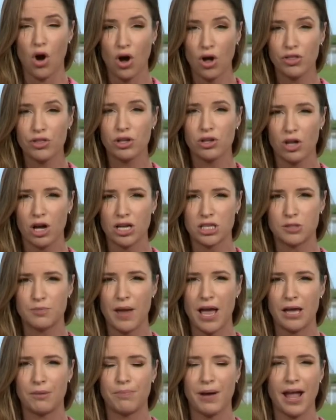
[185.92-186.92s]
on the launch
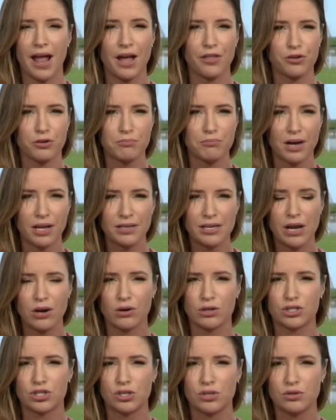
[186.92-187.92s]
pad by either Monday
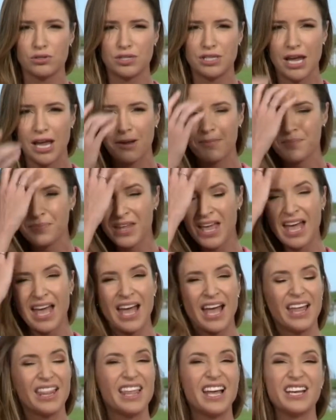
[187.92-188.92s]
or Tuesday,
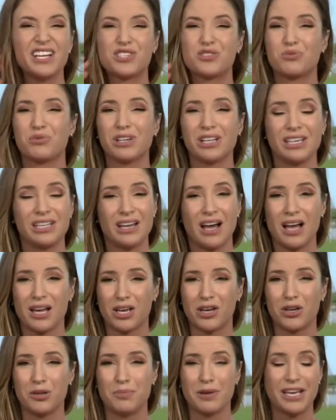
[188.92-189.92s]
then it's really not
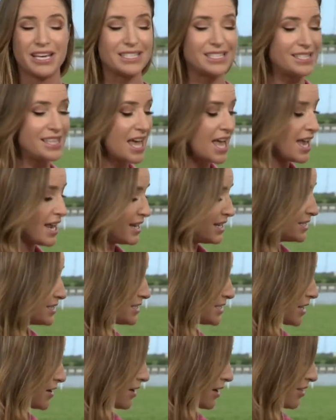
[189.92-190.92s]
good because then,
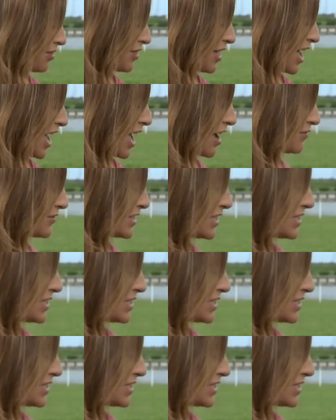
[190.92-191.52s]
Sarah, they have to